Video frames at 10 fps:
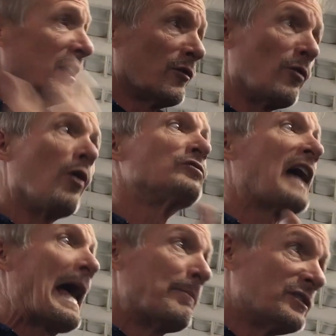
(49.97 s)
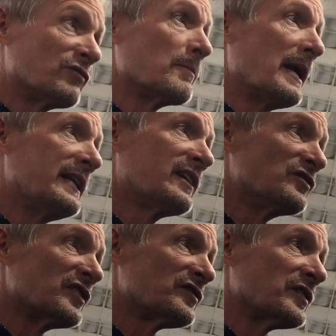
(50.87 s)
do those habits remain
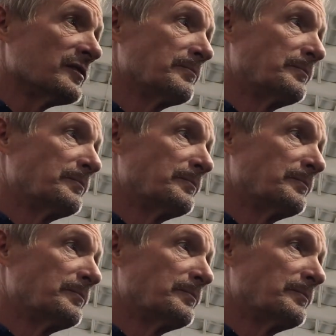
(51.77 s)
consistent?